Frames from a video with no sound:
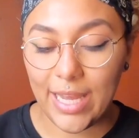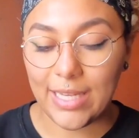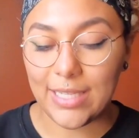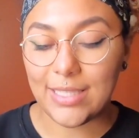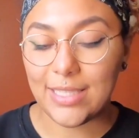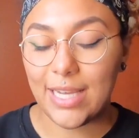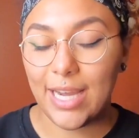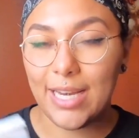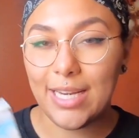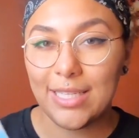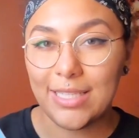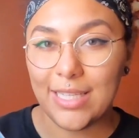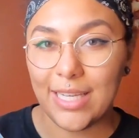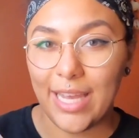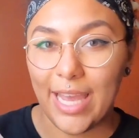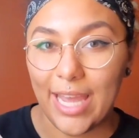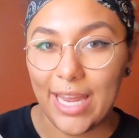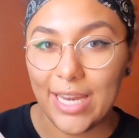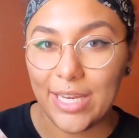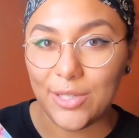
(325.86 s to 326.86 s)
excited to
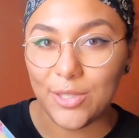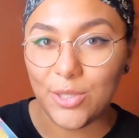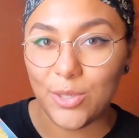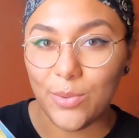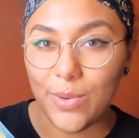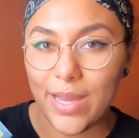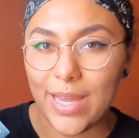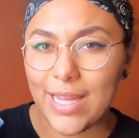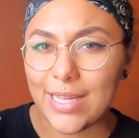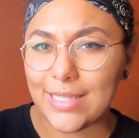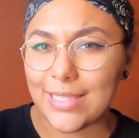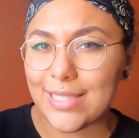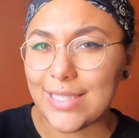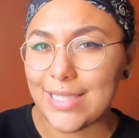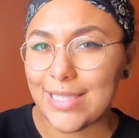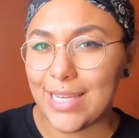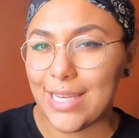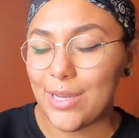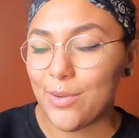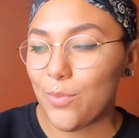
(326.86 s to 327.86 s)
get into it and
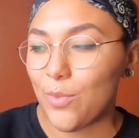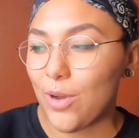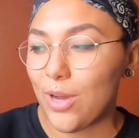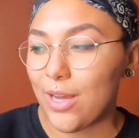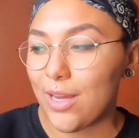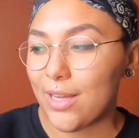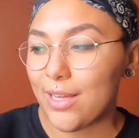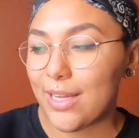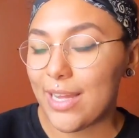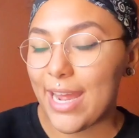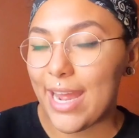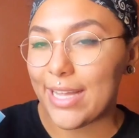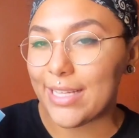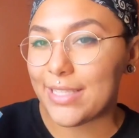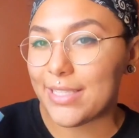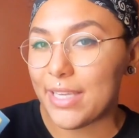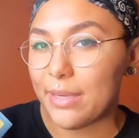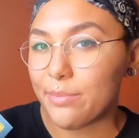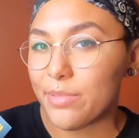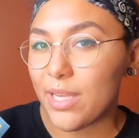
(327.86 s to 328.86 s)
see what it
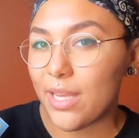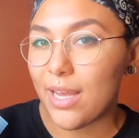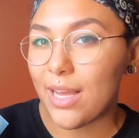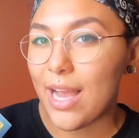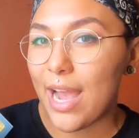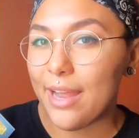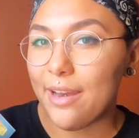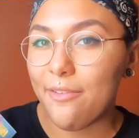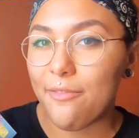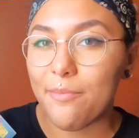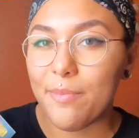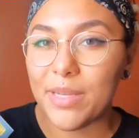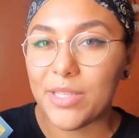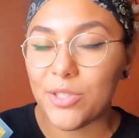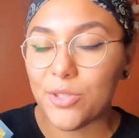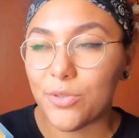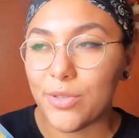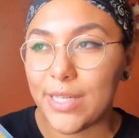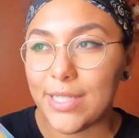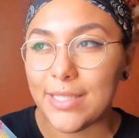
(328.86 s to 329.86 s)
seems like, a kind of
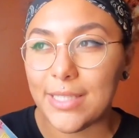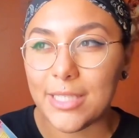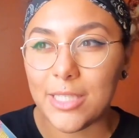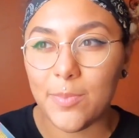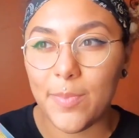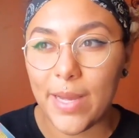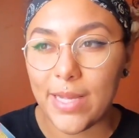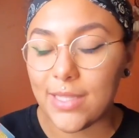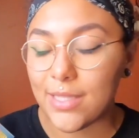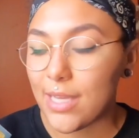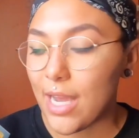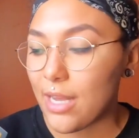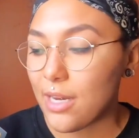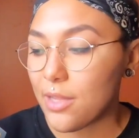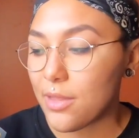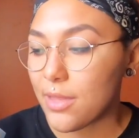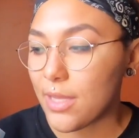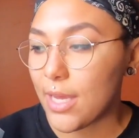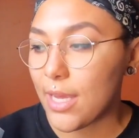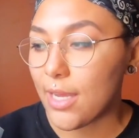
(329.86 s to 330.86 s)
mystery suspense kind
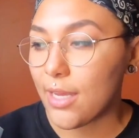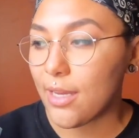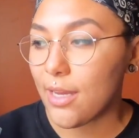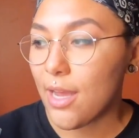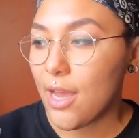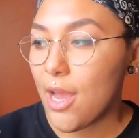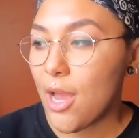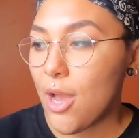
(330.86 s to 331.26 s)
of thing,